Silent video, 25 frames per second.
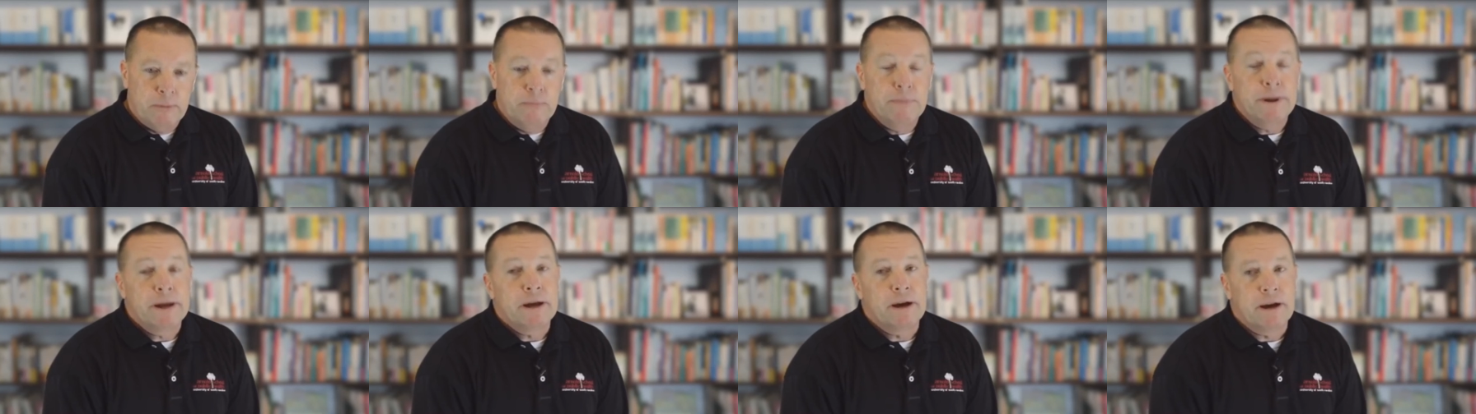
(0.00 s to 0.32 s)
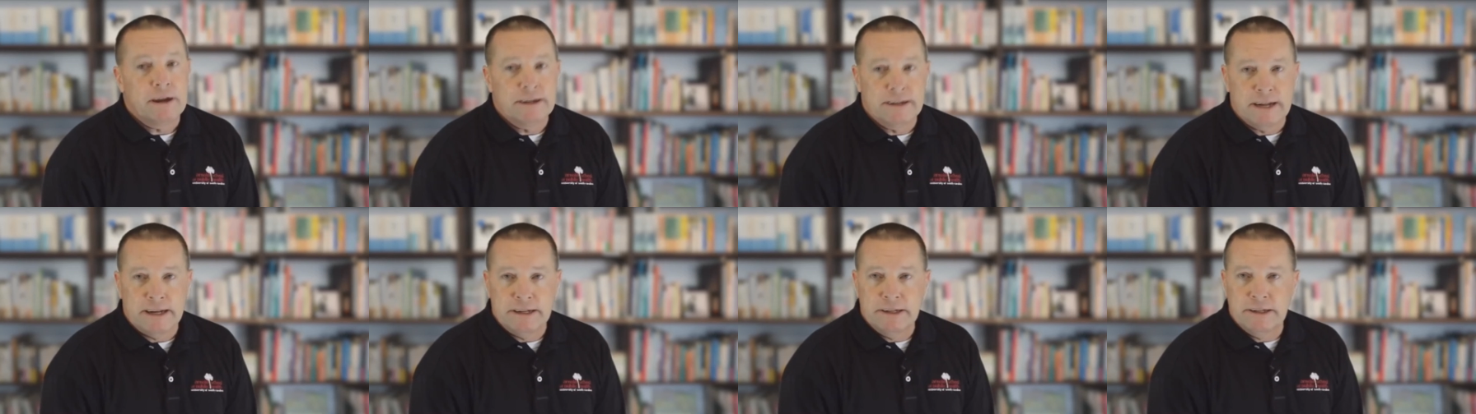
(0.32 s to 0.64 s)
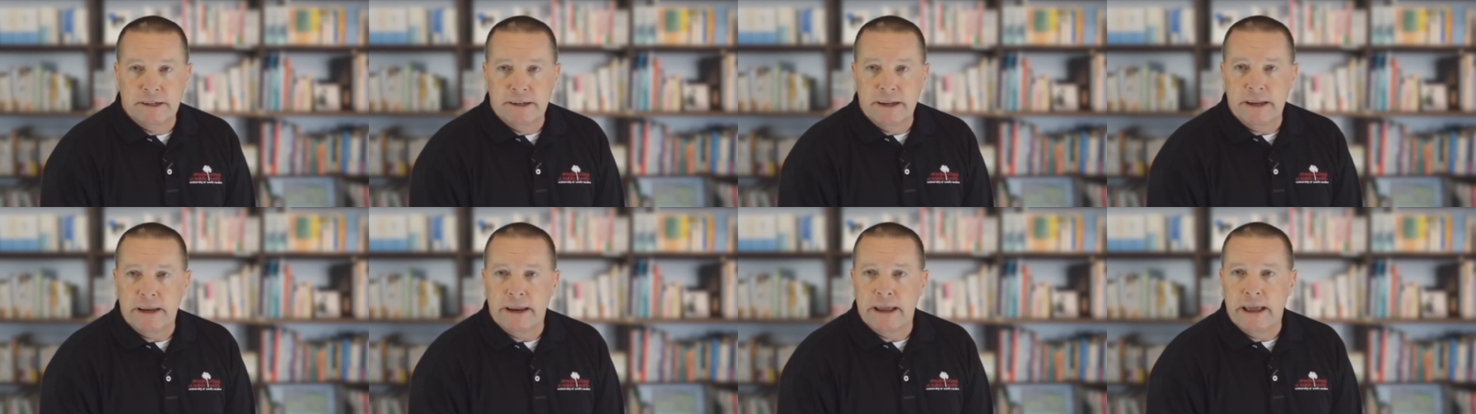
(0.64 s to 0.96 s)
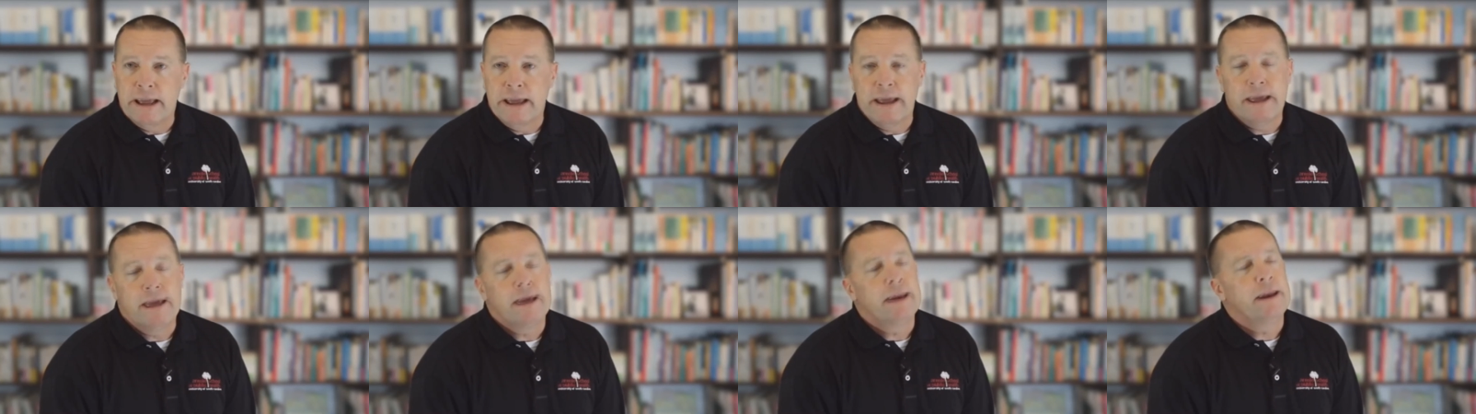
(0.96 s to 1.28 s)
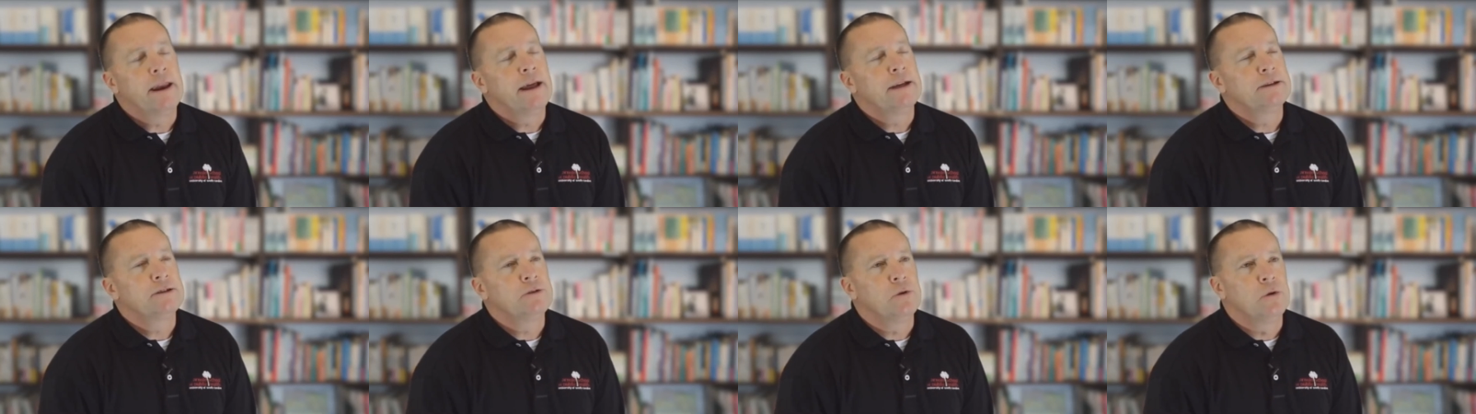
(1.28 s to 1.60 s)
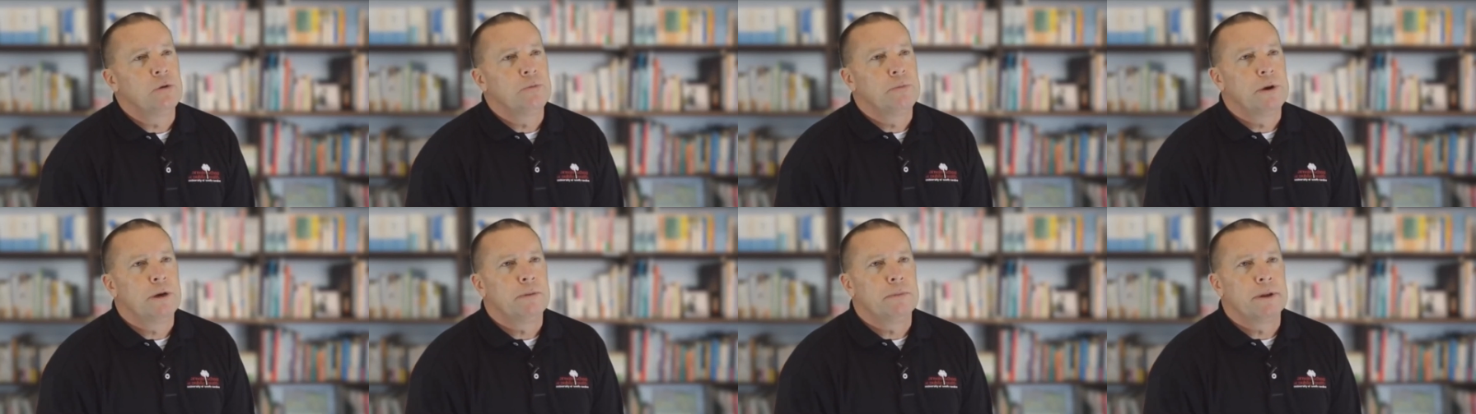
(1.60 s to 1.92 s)
because I sit in a
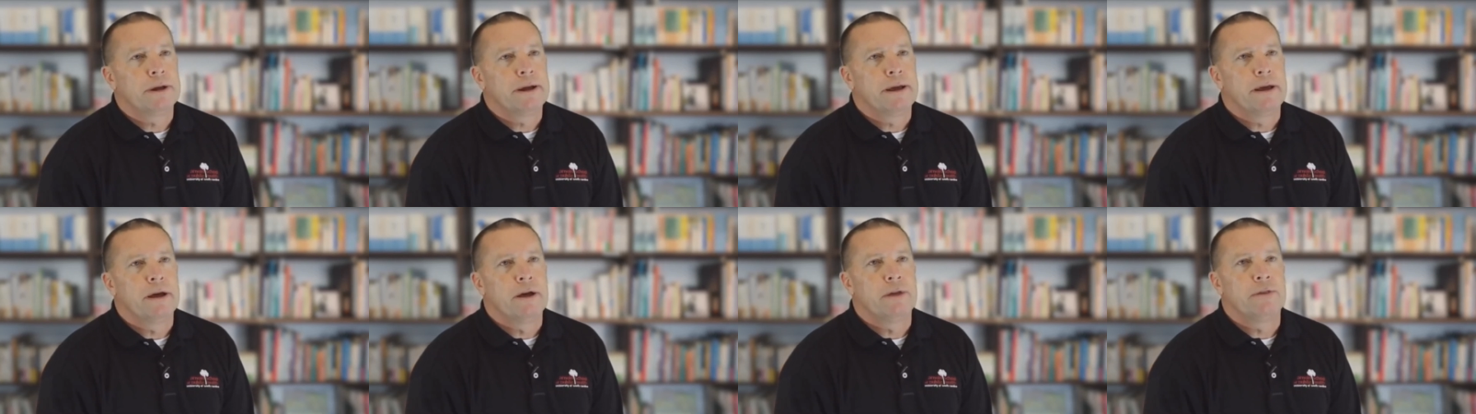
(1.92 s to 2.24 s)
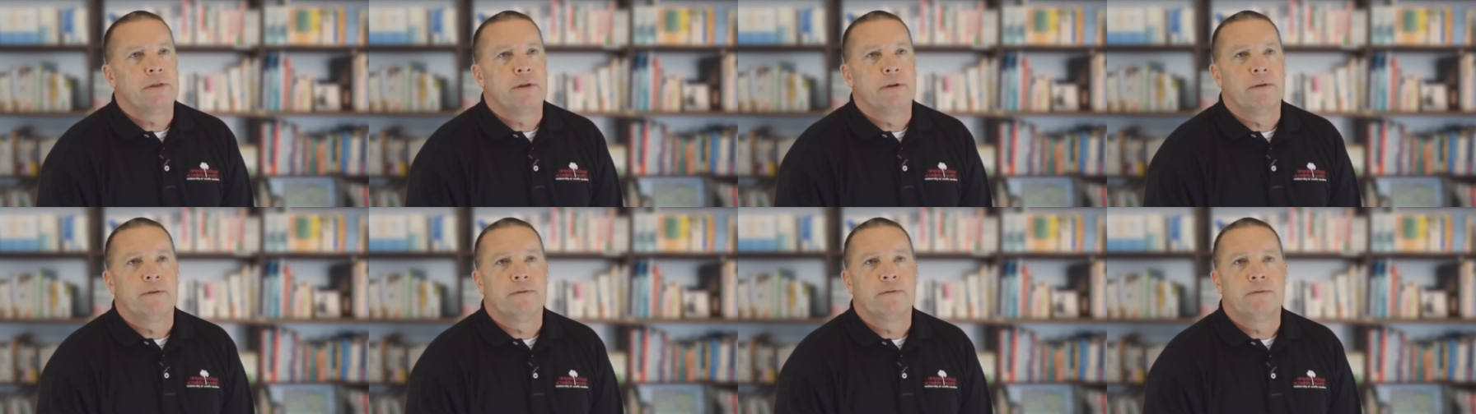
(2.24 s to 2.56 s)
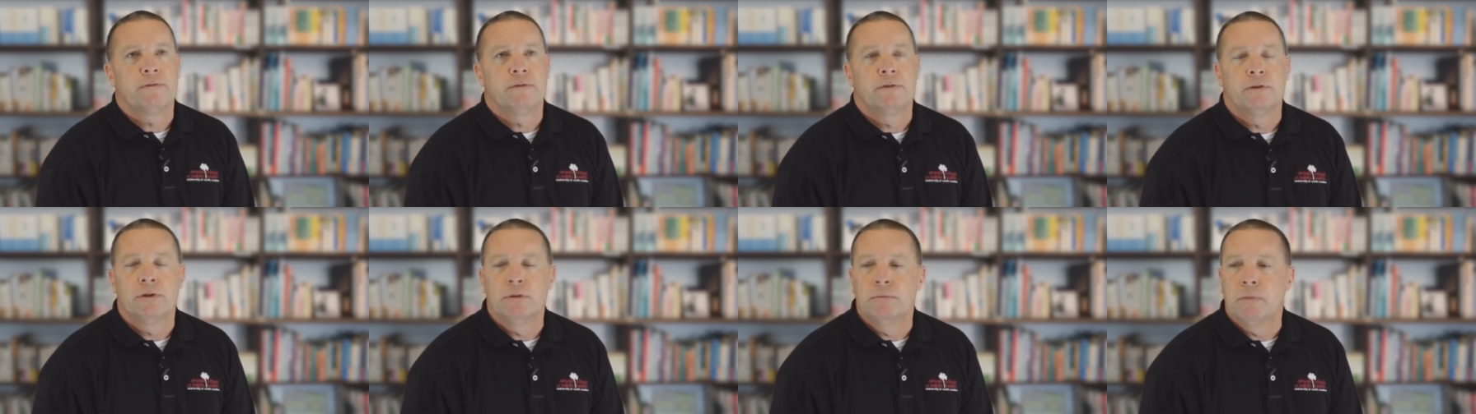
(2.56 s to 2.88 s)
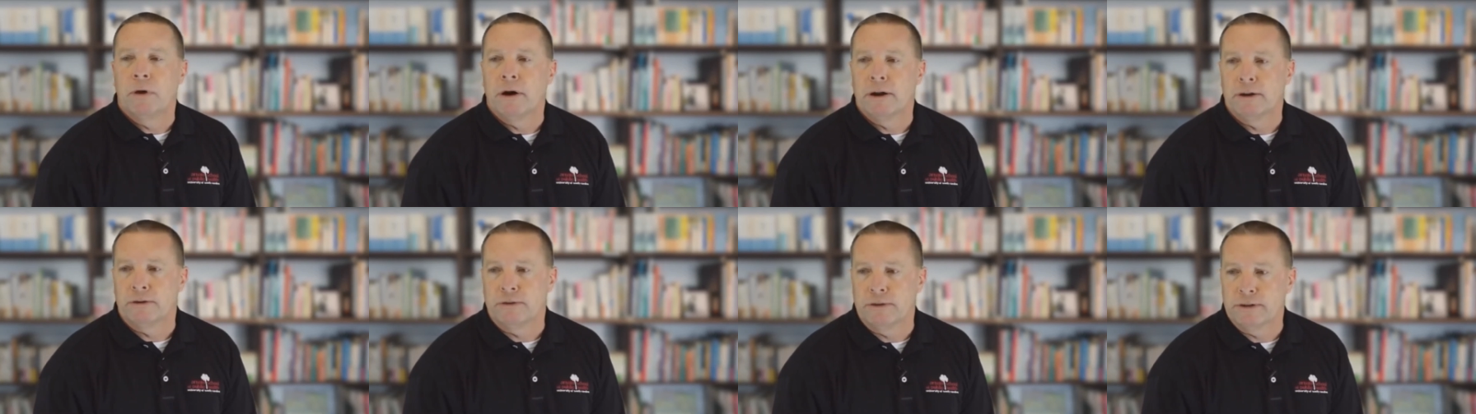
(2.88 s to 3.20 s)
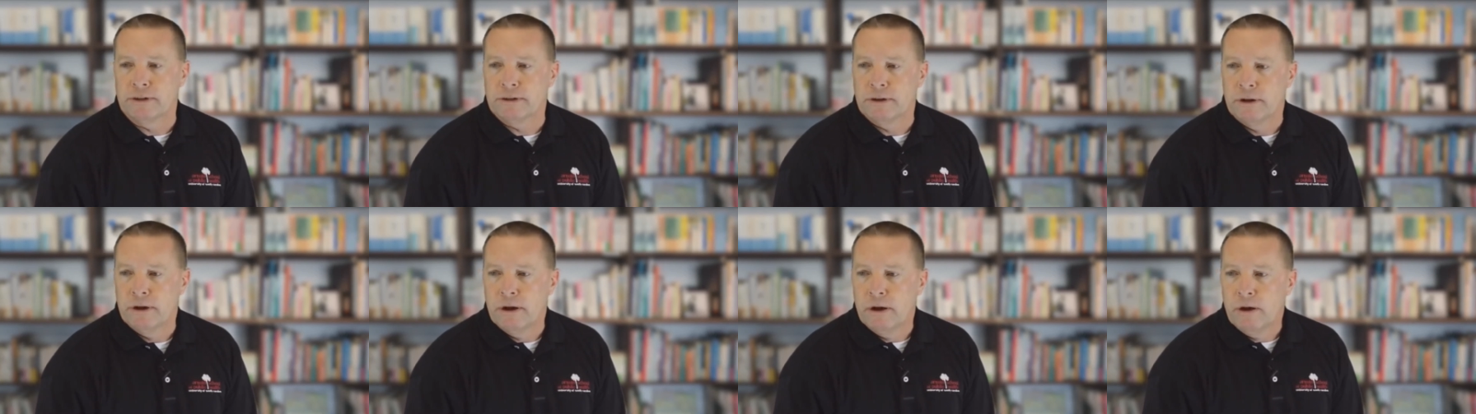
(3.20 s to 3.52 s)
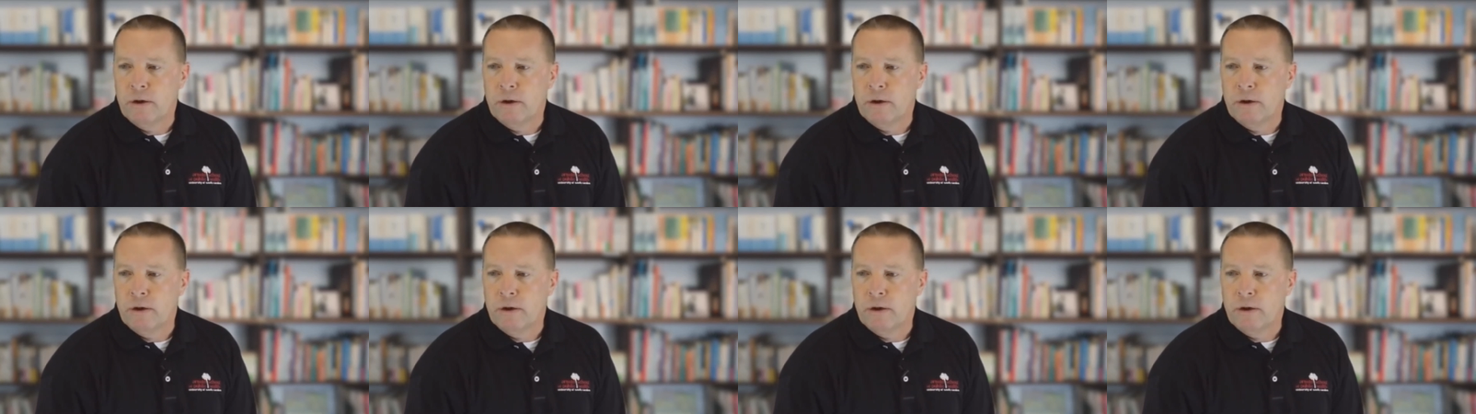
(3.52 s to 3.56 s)
school of public health of two mantras,